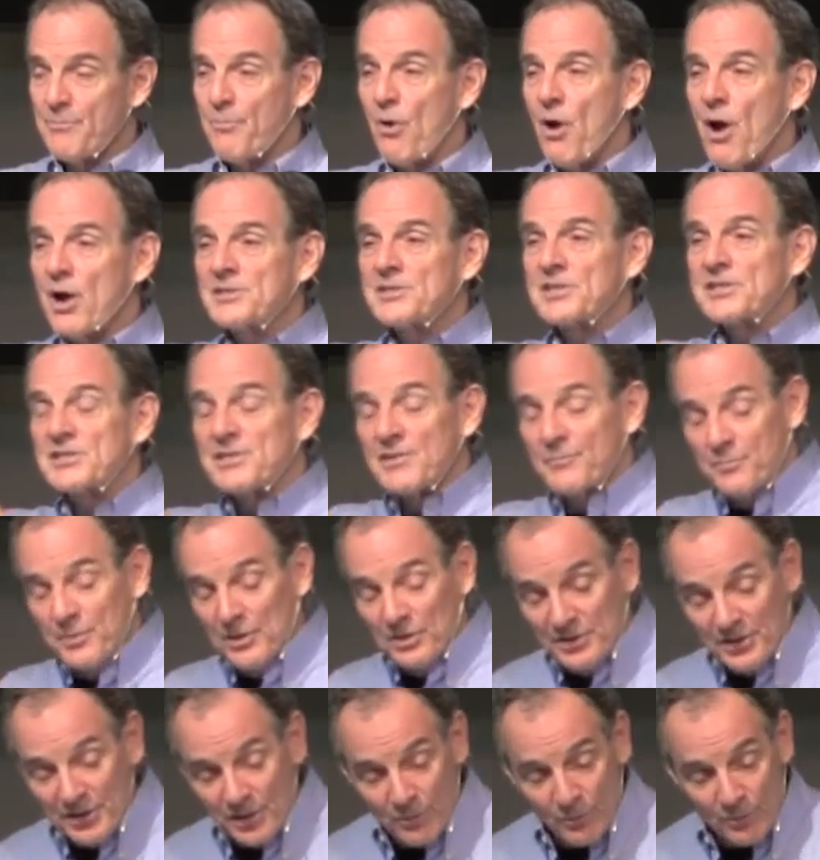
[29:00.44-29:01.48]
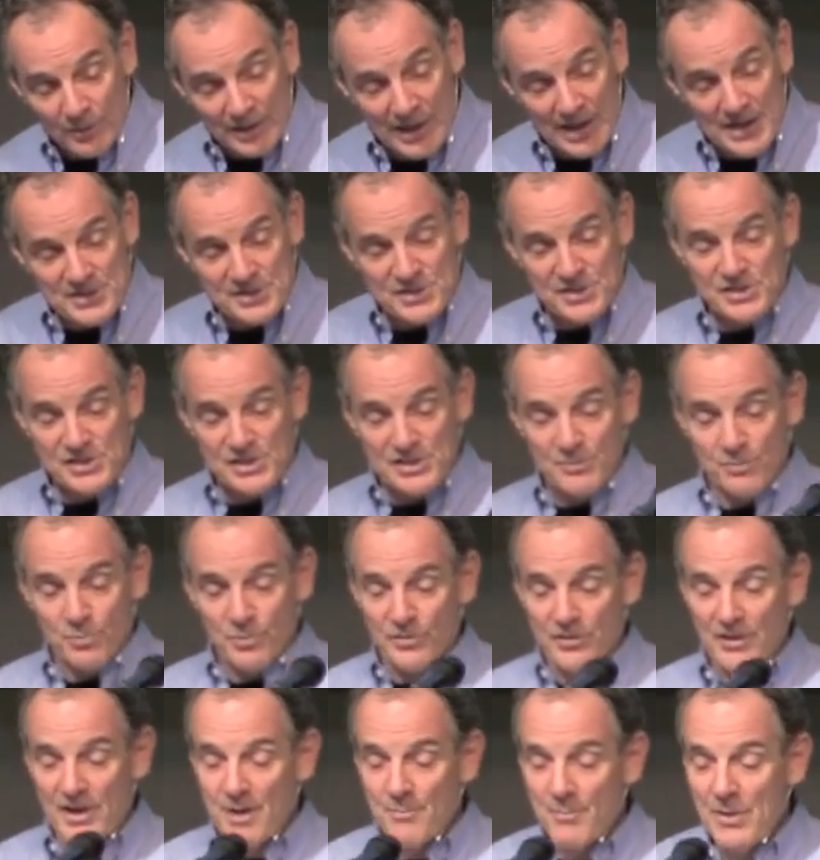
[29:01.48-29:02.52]
the process of building a relationship
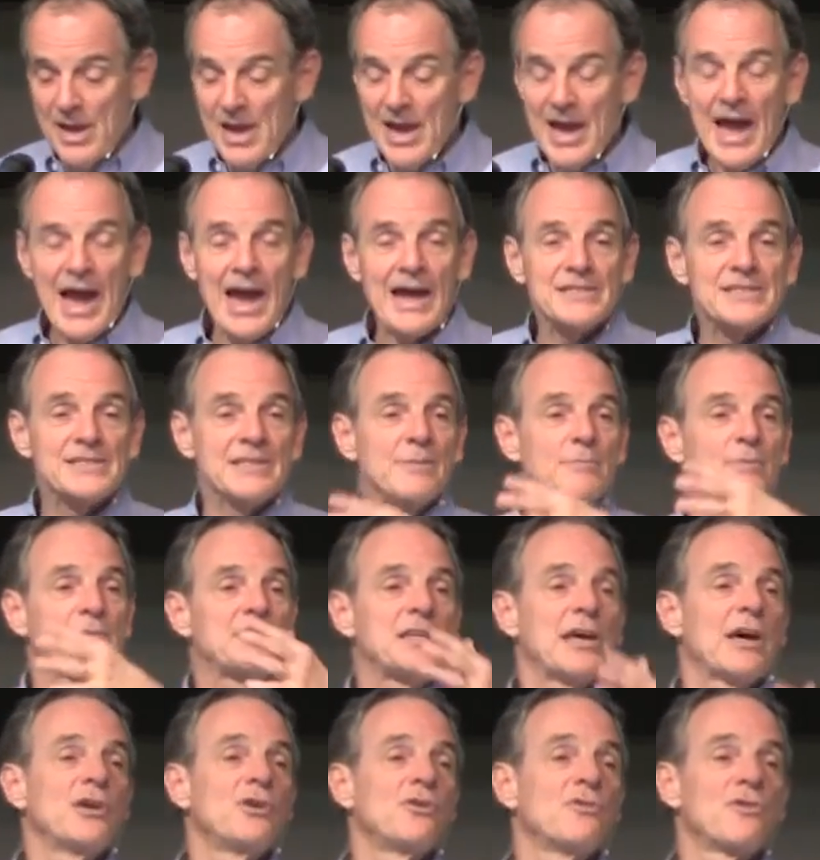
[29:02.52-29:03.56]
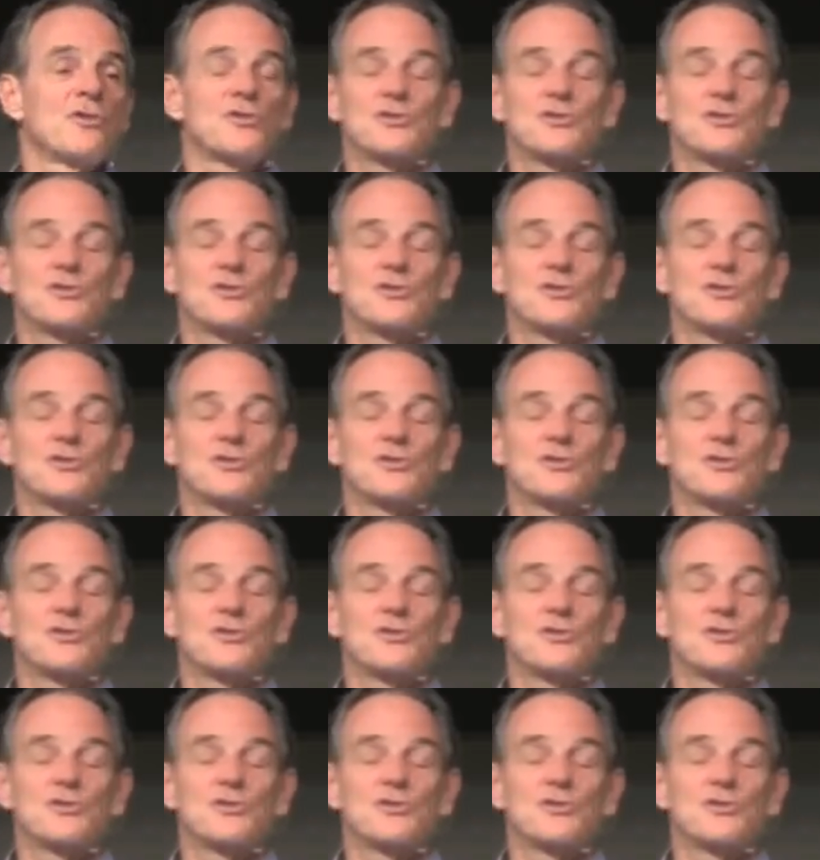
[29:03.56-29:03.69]
with them, ask them to tell you